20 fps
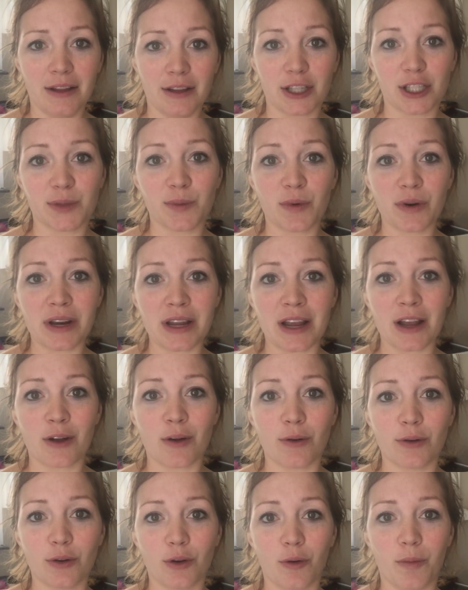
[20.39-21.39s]
This morning I
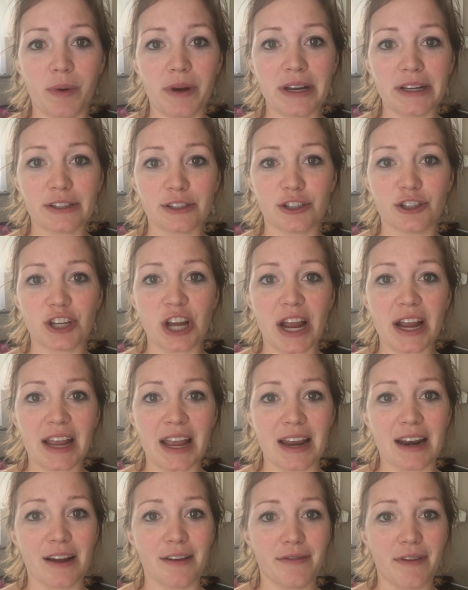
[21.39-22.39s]
go to open it to check
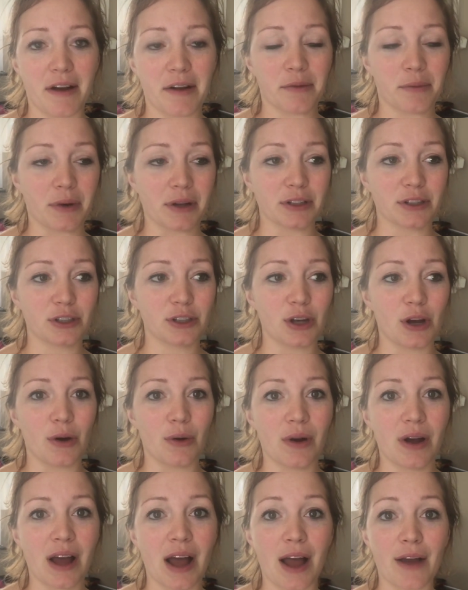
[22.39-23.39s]
and I found one,
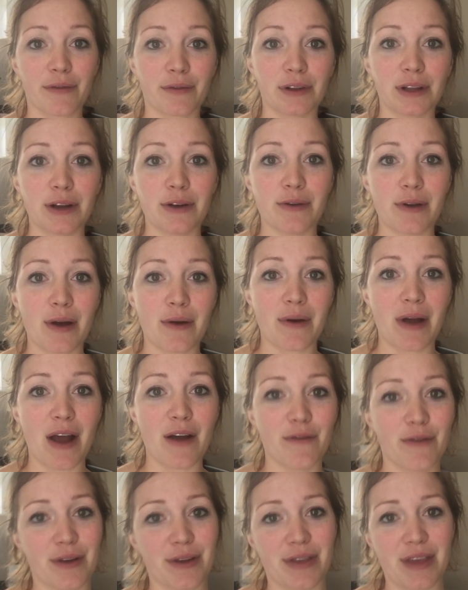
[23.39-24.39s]
so I've cleared out
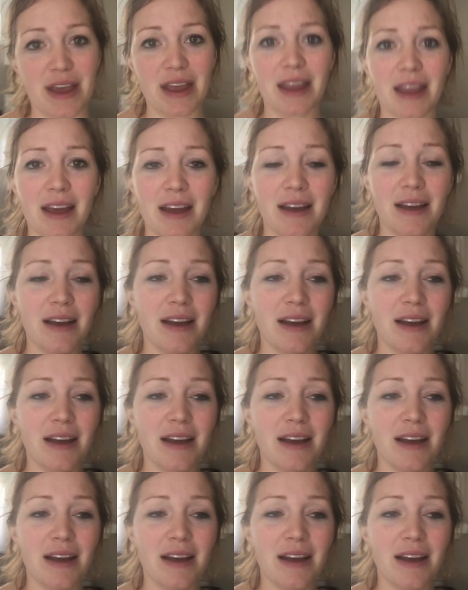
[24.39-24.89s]
everything.